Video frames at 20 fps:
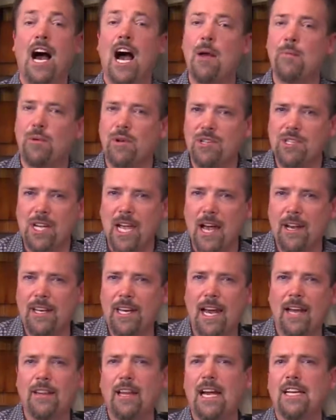I'm Chris
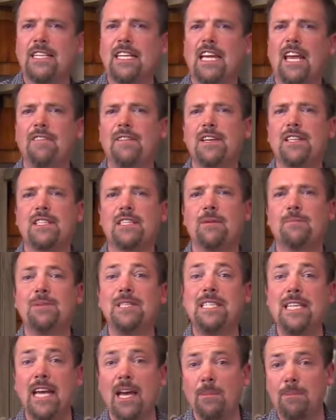Ketke. I'd like to give you some
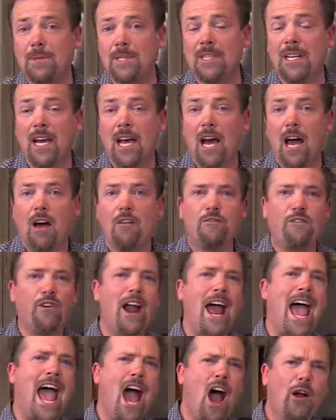tips for
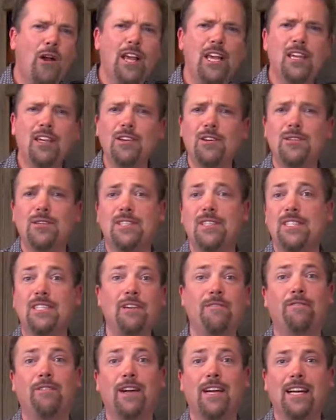how to use
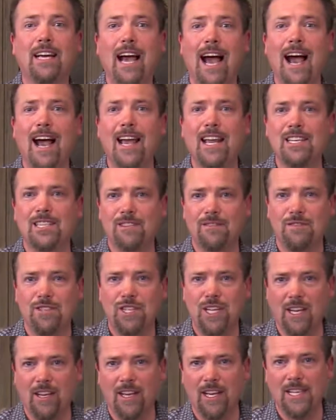different kinds of
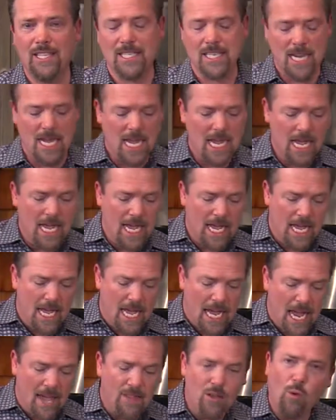chilies.
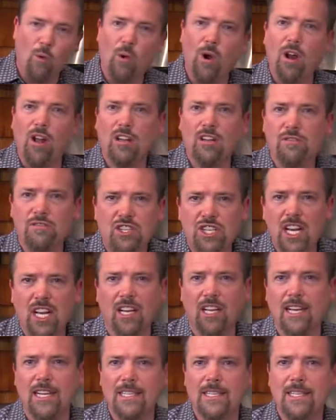In the world of
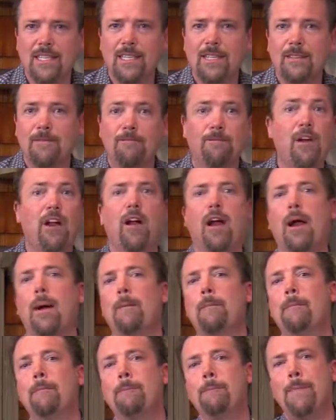chilies, there are
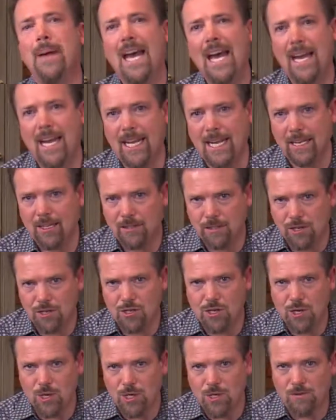many to
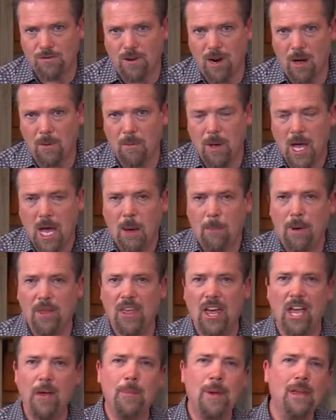choose from, but
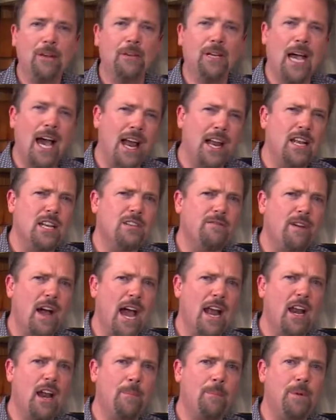they can be kind of
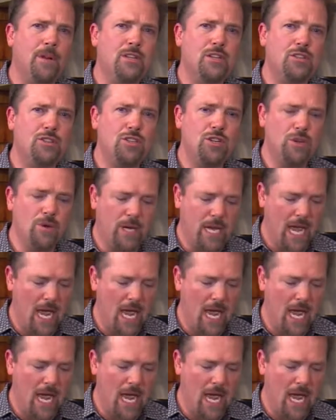divided up into two